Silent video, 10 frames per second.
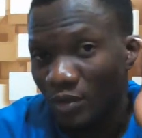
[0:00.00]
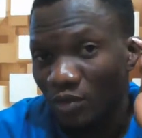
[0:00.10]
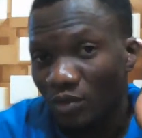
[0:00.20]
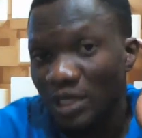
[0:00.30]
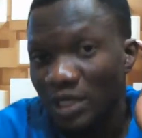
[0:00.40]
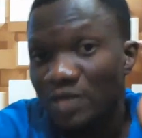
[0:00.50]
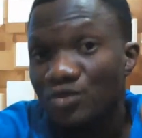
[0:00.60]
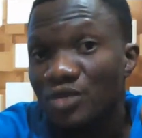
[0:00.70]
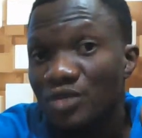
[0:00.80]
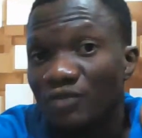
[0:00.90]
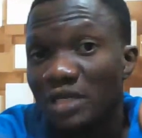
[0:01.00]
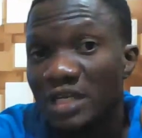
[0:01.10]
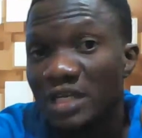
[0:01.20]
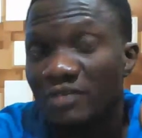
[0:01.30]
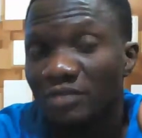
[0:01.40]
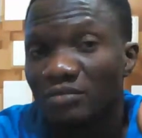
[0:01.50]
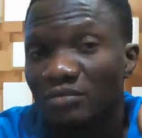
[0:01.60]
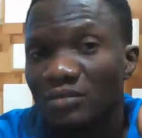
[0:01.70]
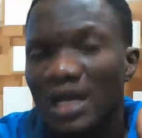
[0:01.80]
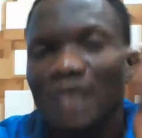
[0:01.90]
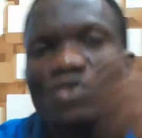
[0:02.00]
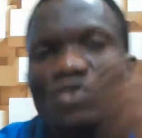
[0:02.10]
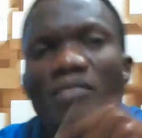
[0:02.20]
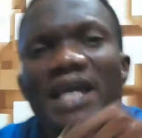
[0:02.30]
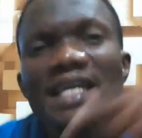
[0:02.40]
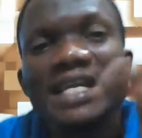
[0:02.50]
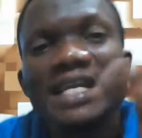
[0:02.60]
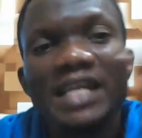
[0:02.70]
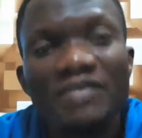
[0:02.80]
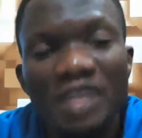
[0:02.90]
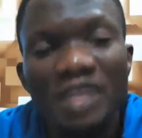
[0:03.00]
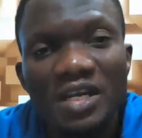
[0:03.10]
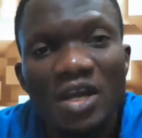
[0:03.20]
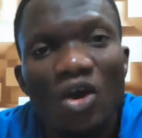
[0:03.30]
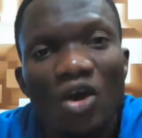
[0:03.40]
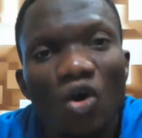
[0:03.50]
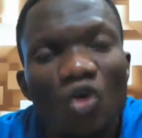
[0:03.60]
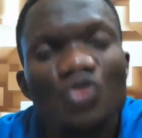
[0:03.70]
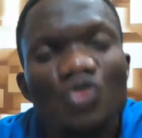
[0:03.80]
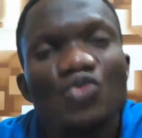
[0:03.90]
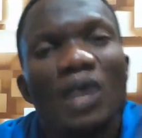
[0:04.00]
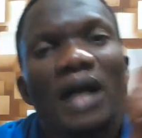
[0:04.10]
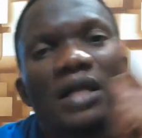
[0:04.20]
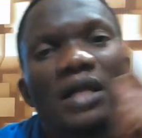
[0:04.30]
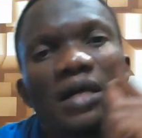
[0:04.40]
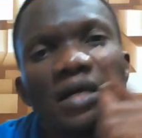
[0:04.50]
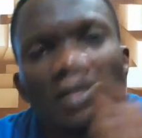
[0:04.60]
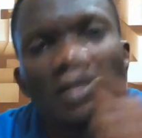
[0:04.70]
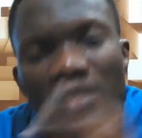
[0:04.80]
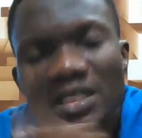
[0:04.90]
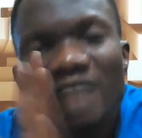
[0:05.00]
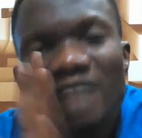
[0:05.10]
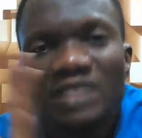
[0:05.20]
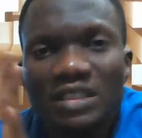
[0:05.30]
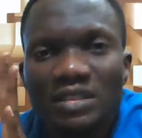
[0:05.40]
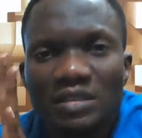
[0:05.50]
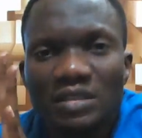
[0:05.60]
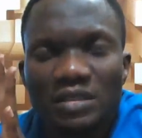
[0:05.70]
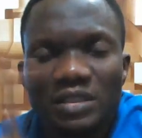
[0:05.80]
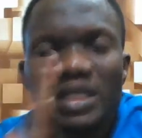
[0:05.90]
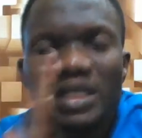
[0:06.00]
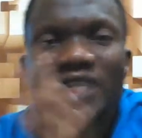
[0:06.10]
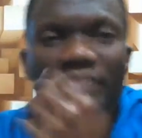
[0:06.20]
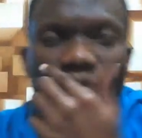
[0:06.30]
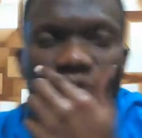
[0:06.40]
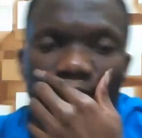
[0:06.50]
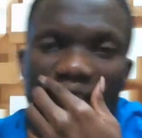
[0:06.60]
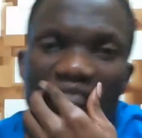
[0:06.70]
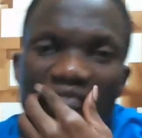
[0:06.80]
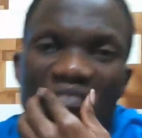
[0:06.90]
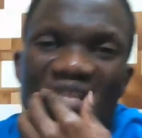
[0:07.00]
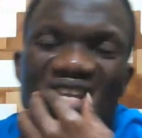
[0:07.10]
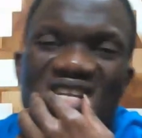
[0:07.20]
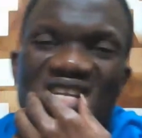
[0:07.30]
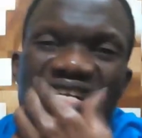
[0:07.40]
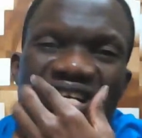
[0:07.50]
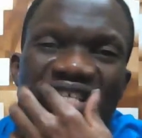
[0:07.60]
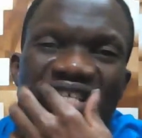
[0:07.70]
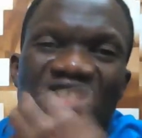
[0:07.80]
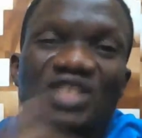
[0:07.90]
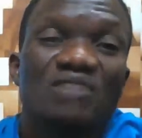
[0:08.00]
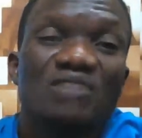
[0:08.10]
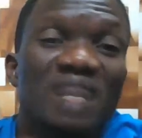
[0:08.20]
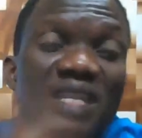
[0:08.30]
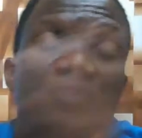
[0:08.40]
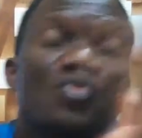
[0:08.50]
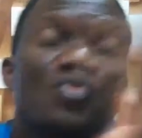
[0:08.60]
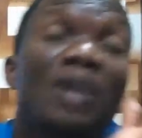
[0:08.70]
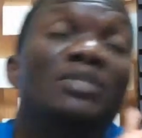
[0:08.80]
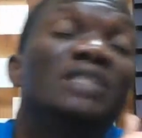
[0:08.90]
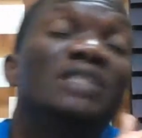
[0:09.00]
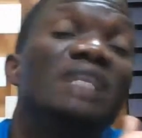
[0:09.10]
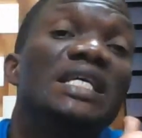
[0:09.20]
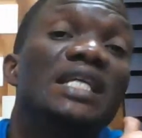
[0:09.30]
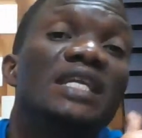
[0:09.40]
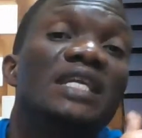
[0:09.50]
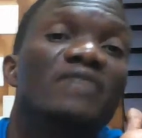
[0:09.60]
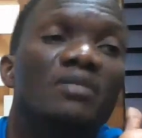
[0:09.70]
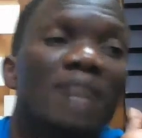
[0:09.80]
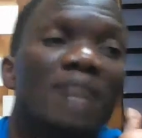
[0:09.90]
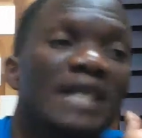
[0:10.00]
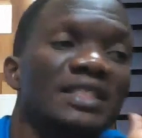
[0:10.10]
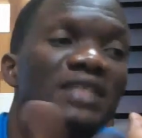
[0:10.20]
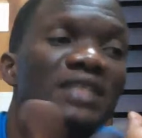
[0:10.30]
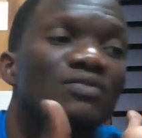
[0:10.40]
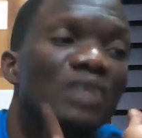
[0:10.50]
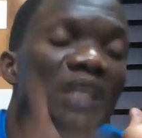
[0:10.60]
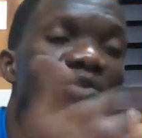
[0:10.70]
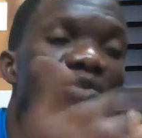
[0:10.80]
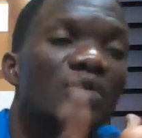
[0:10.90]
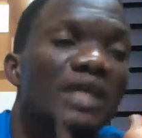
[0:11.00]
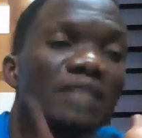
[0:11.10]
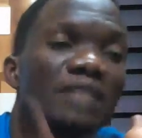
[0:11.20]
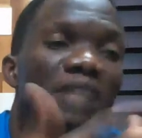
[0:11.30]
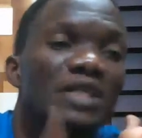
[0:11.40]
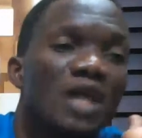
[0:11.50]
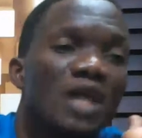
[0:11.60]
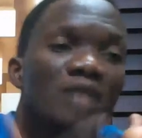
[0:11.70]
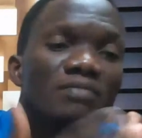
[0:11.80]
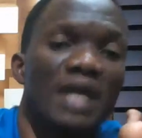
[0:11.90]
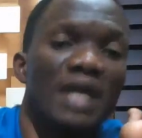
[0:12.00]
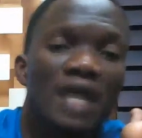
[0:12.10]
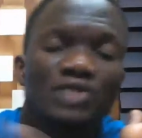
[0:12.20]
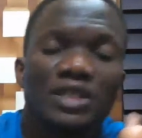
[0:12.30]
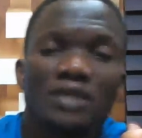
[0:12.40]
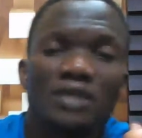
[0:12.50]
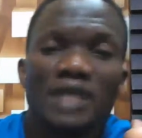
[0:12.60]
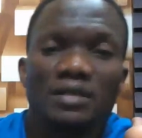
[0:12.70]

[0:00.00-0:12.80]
What are you doing for the living? Are you making a living or you are serving the living? So many people are busy making a living. Myself, what I'm going to get, my car, my house, and all that.